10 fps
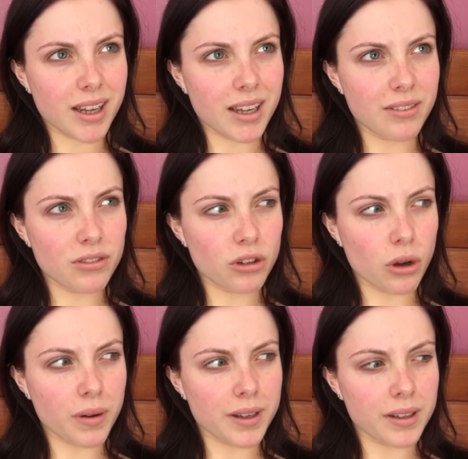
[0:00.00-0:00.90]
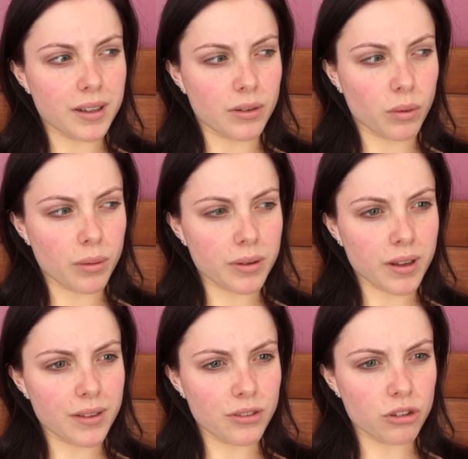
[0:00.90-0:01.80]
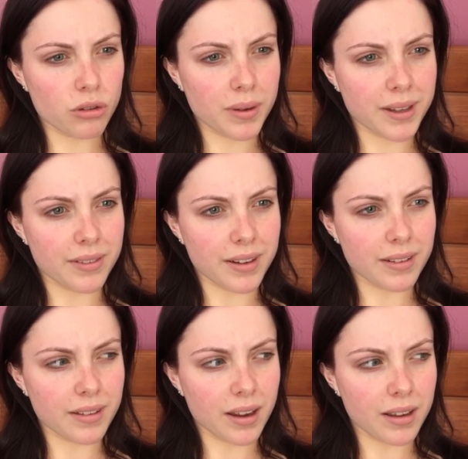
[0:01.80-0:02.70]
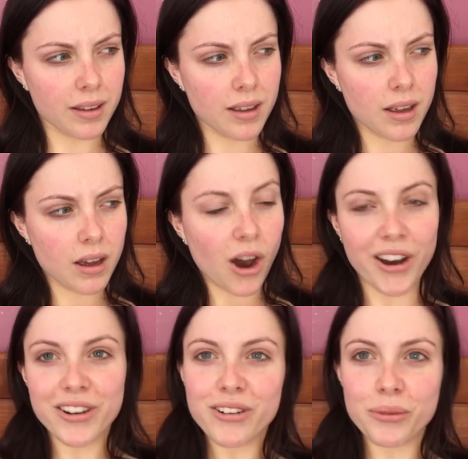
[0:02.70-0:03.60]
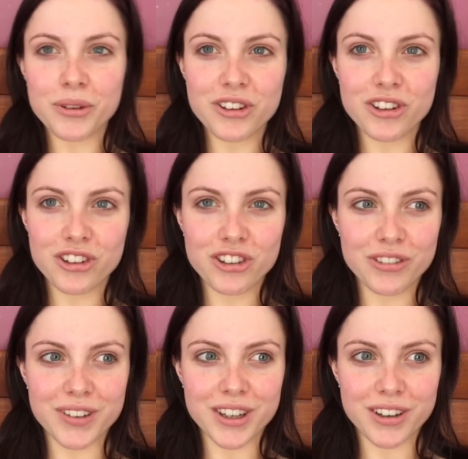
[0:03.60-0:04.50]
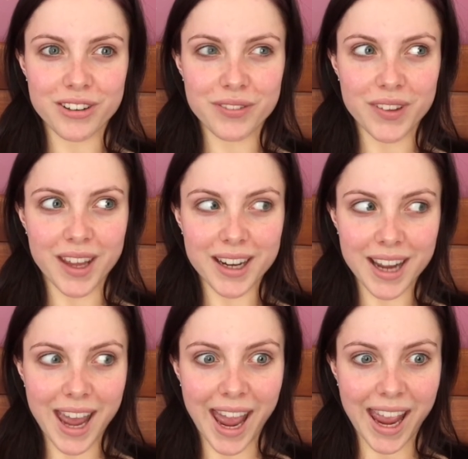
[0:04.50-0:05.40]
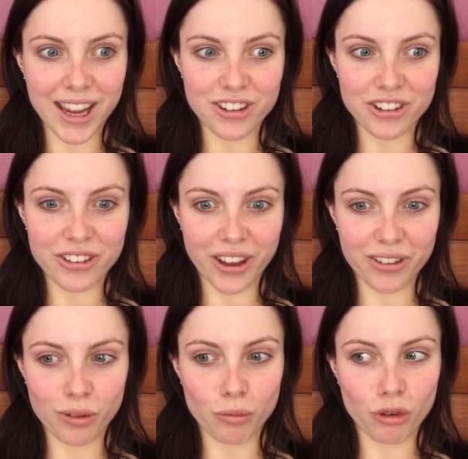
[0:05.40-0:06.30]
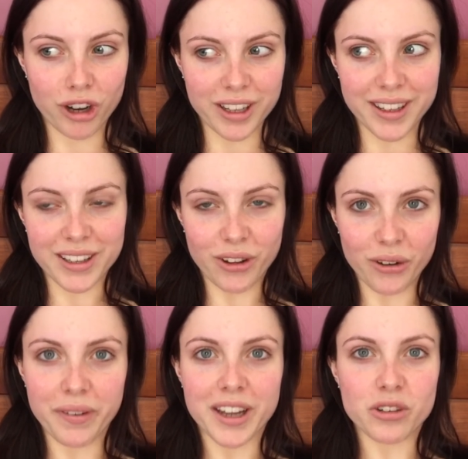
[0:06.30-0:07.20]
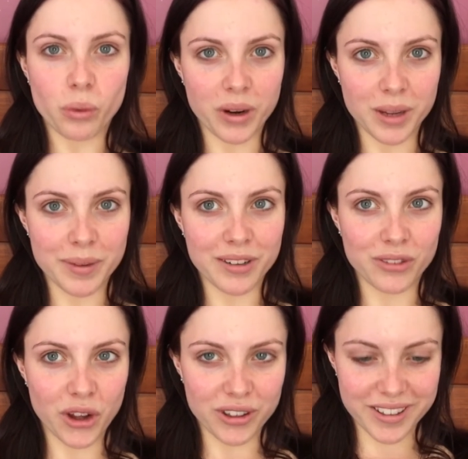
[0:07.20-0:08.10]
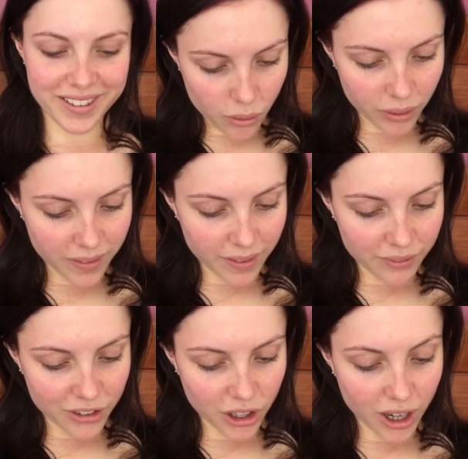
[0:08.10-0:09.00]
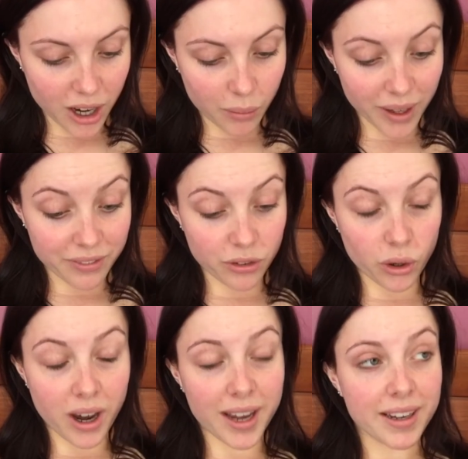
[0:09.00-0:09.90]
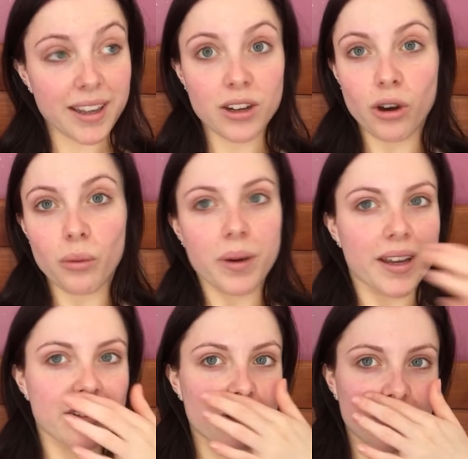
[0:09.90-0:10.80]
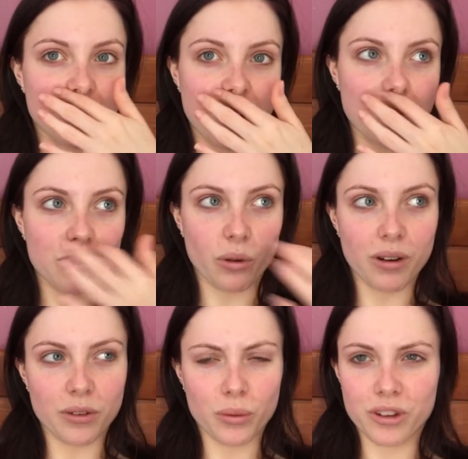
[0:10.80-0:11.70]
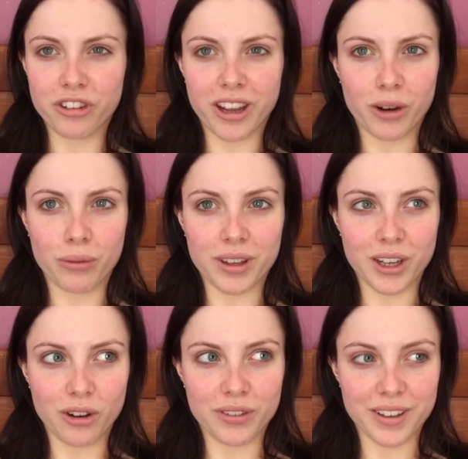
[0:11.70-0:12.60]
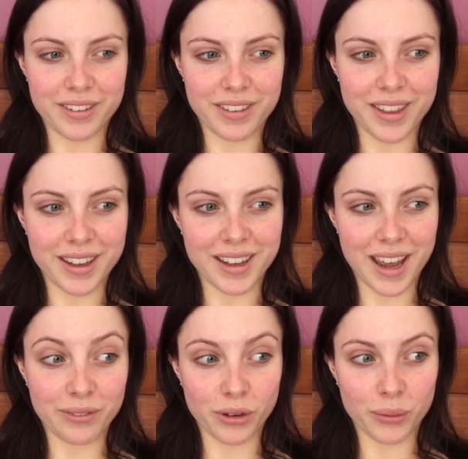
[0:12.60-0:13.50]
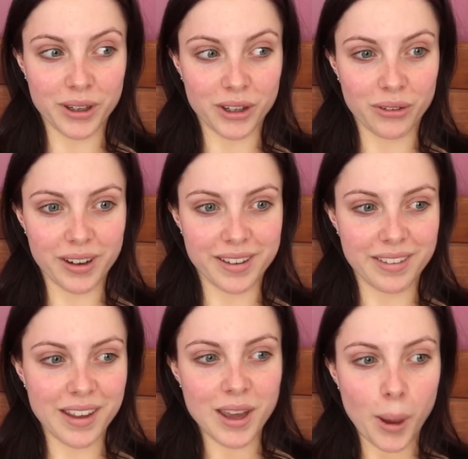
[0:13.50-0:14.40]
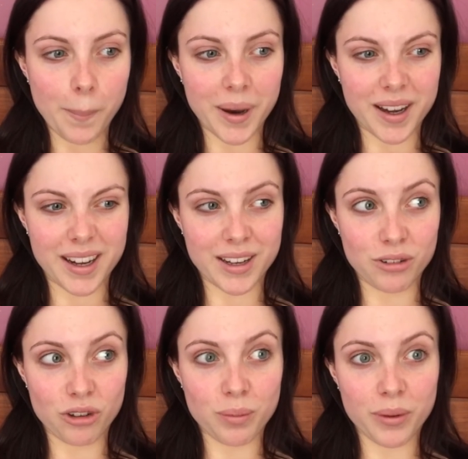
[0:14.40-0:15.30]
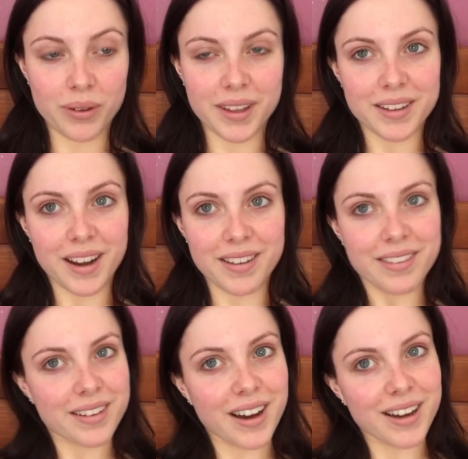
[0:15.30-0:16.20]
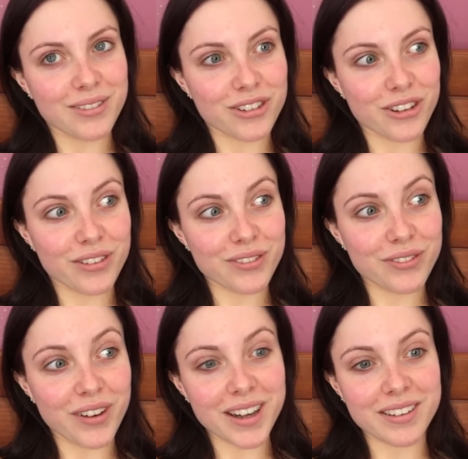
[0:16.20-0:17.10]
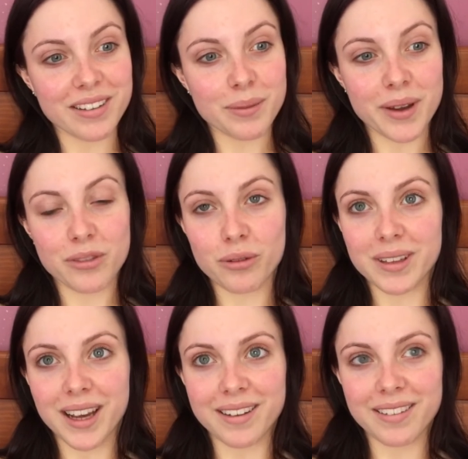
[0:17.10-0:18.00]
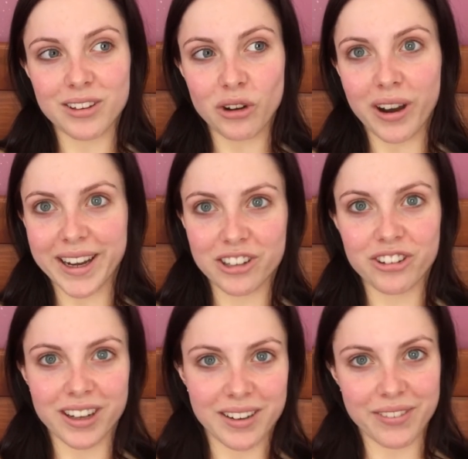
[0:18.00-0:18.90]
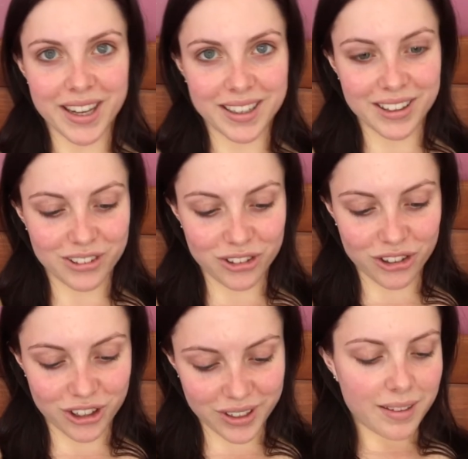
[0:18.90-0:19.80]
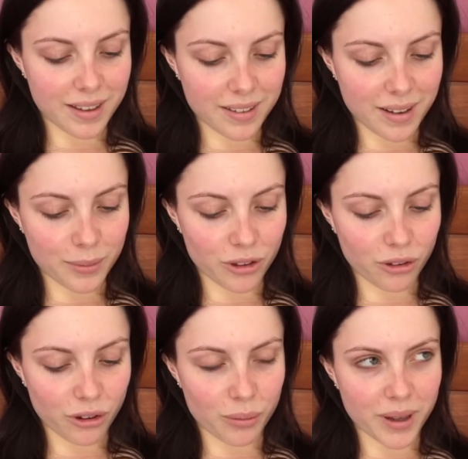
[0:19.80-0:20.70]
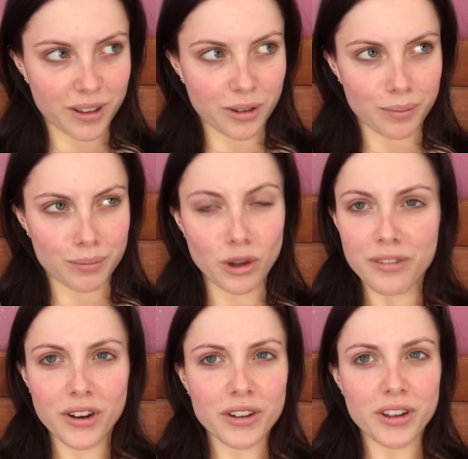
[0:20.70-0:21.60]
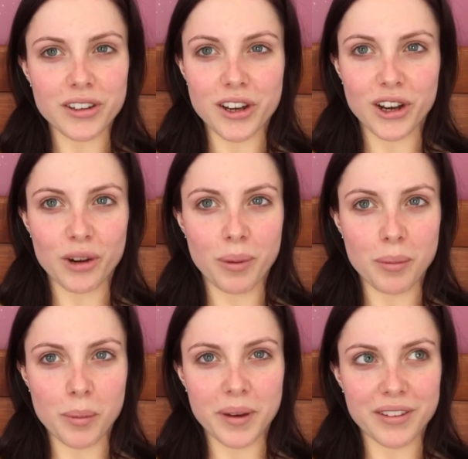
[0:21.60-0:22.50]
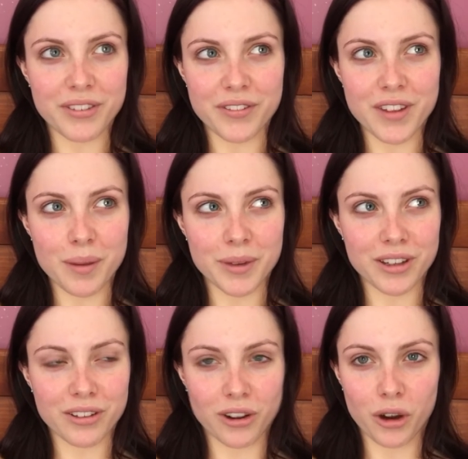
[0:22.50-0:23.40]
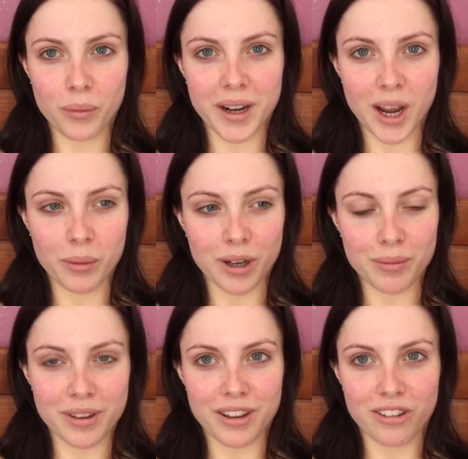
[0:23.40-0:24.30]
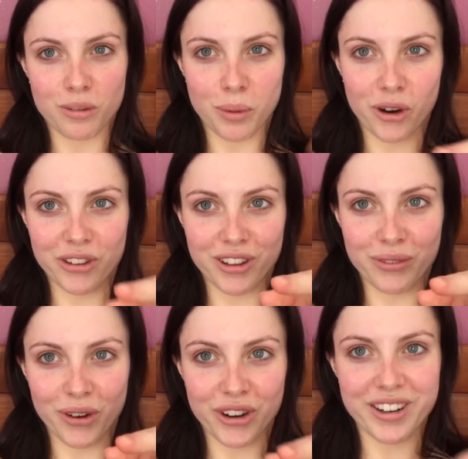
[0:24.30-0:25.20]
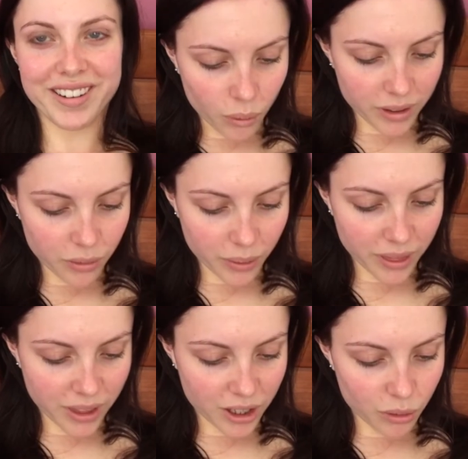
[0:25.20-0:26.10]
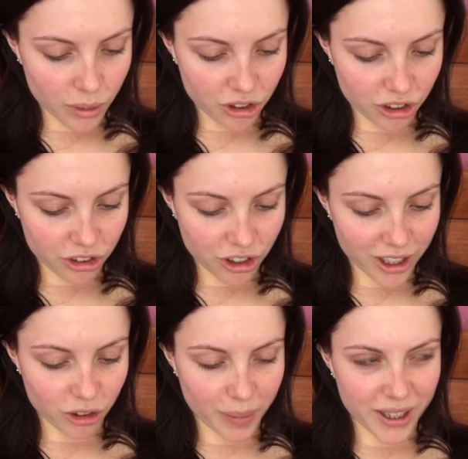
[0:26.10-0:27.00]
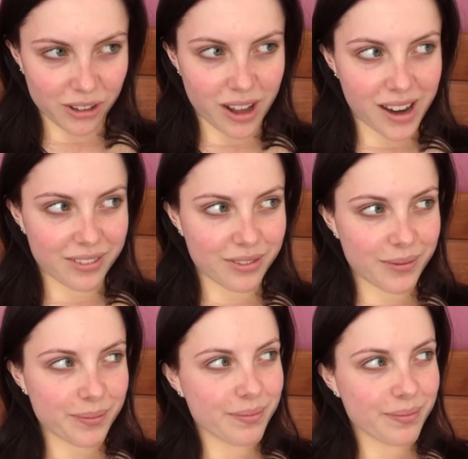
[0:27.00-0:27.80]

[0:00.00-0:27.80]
I have no idea. What was I even doing last night? I hear I was watching YouTube videos for like ages, like some really long, like 20 minute vlogs. What's something you can't wait for? I cannot wait till exams are over, which is like a really obvious thing. Everyone agrees. But it would just be really nice to kind of just finally be able to relax and not actually have anything to do. Last time you saw your mother? Not very long ago, probably 15 minutes ago when I went upstairs to borrow this phone. What is one thing you wish you could change about your life?